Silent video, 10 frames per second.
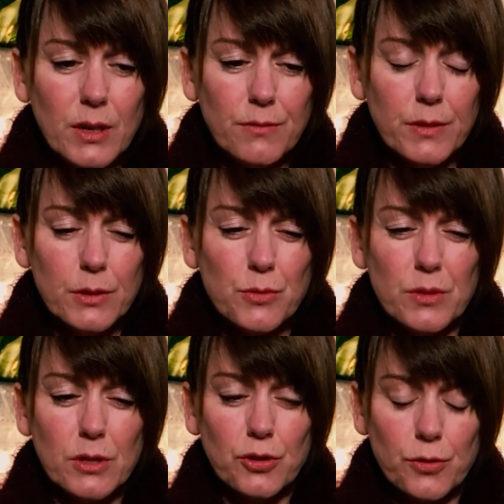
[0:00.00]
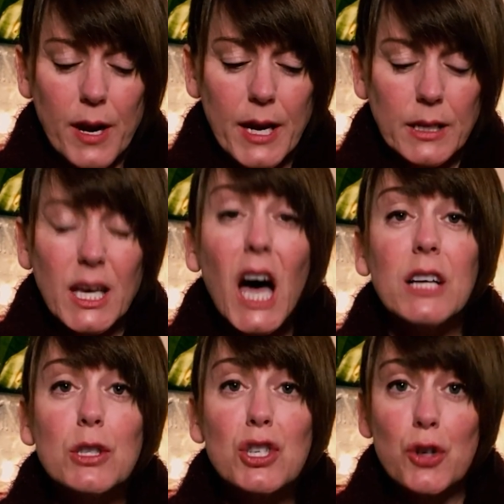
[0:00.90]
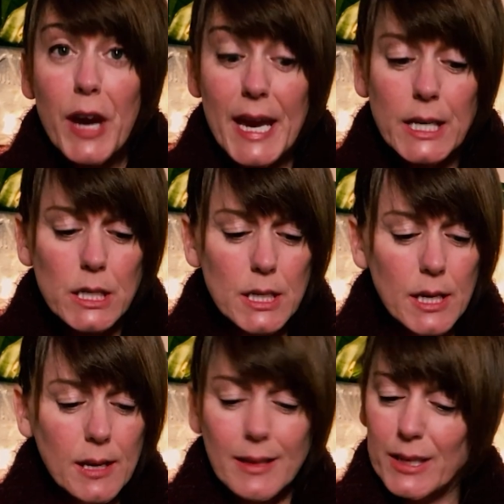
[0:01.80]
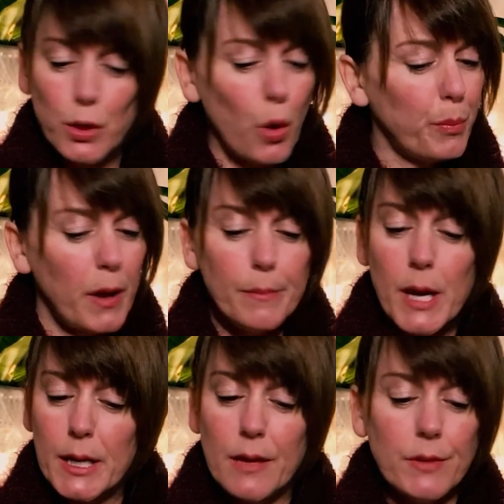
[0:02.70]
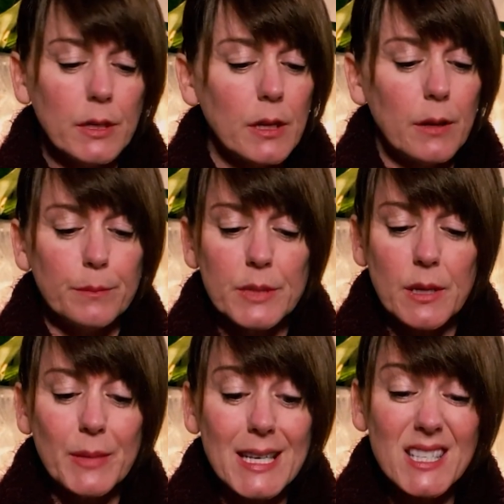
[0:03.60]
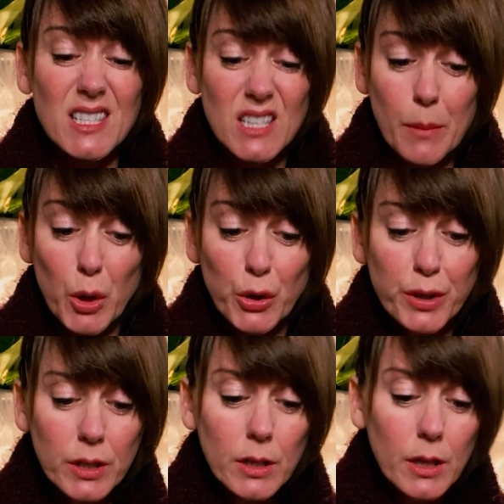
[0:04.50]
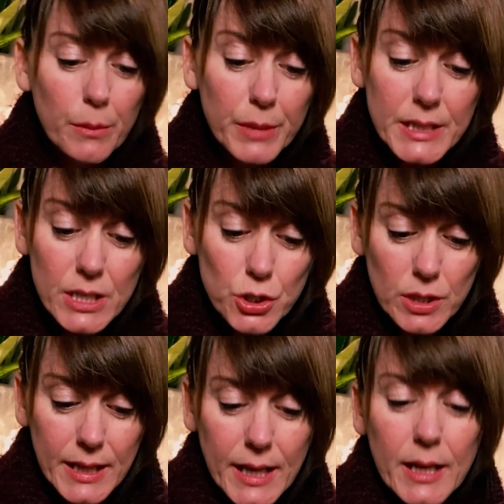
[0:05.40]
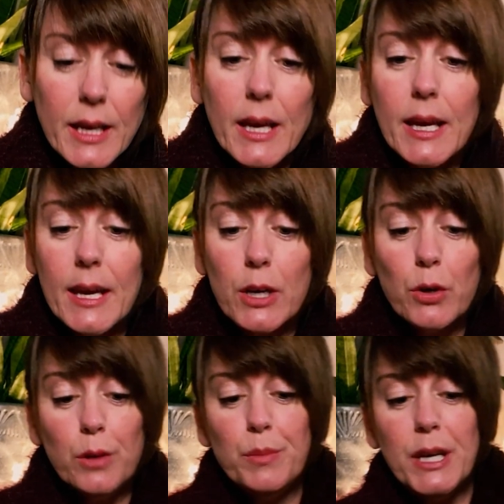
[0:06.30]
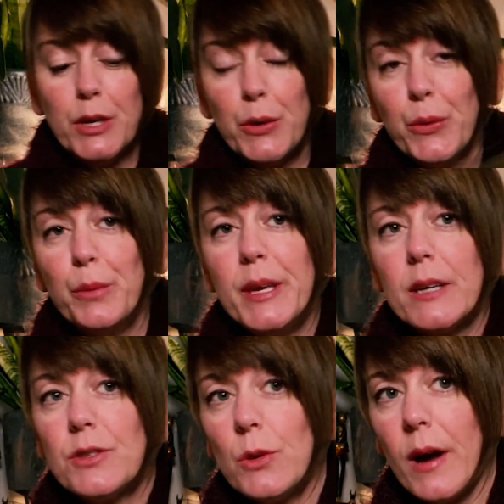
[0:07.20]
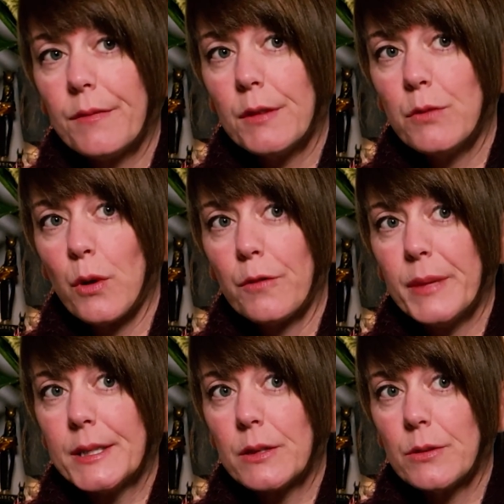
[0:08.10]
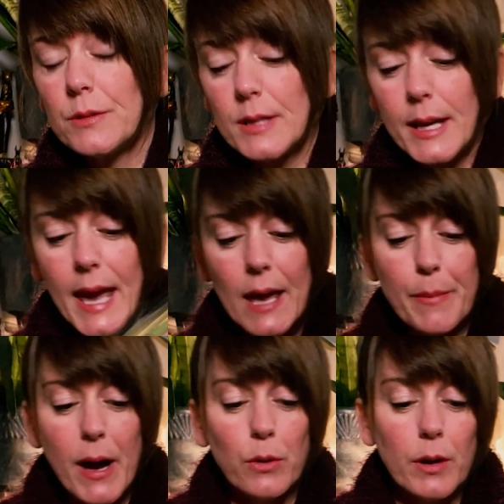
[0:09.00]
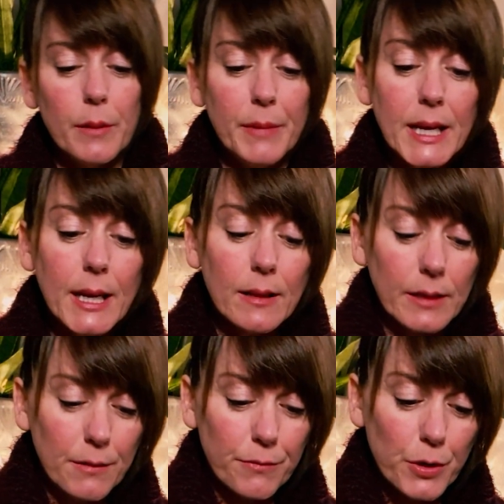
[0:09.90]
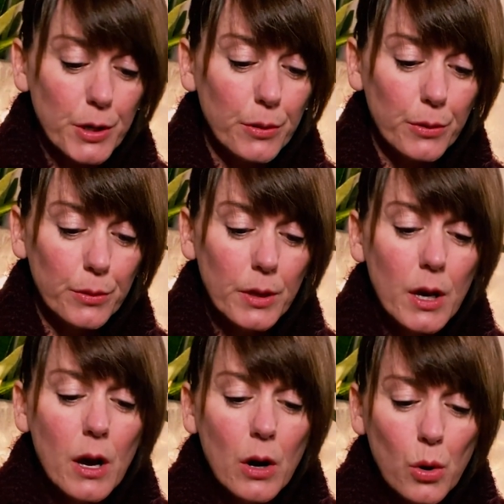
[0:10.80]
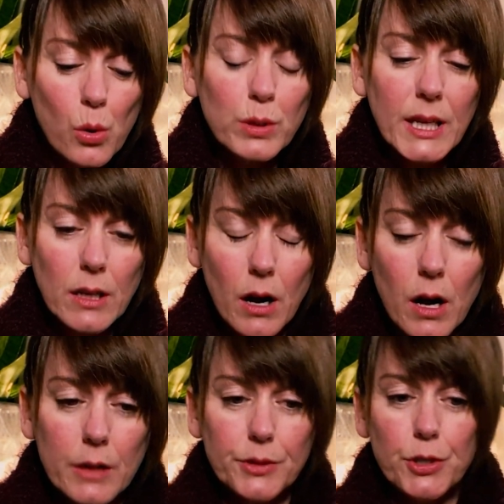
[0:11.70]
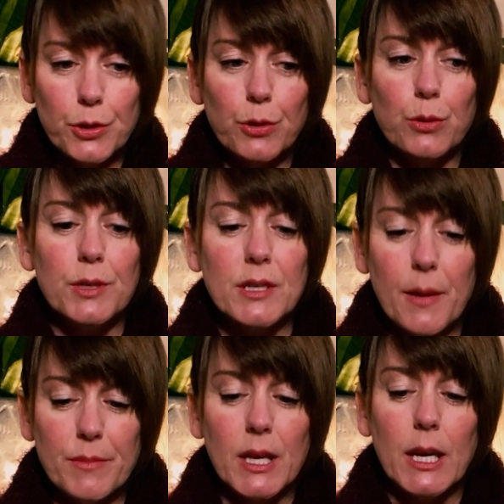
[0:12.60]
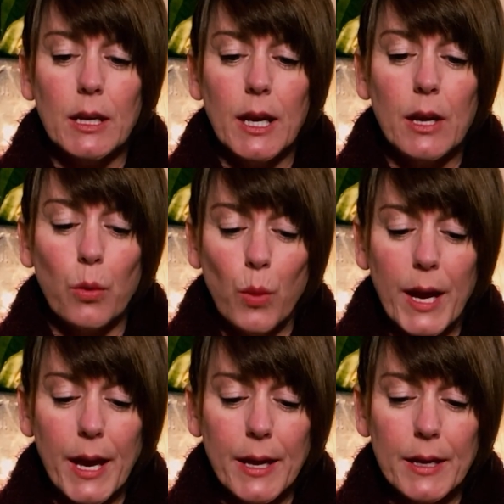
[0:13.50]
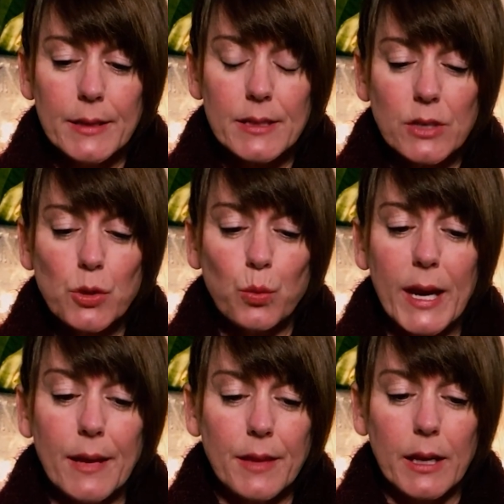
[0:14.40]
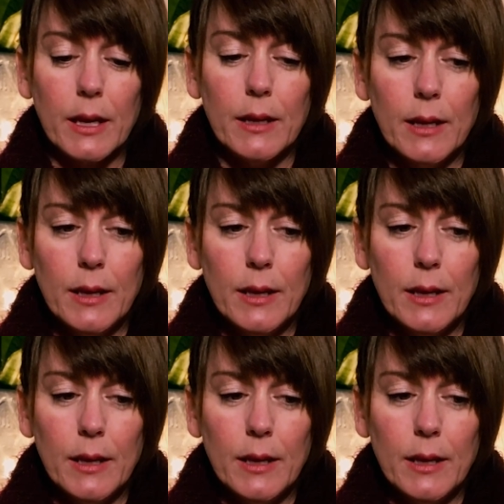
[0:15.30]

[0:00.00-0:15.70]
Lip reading: feels restrained, constrained. Like, nope, I'm not giving it up. Somebody's stubborn, potentially. It could be you, because you have the Four of Pentacles that came out immediately for you. Holding on to something in a way, in such a way that it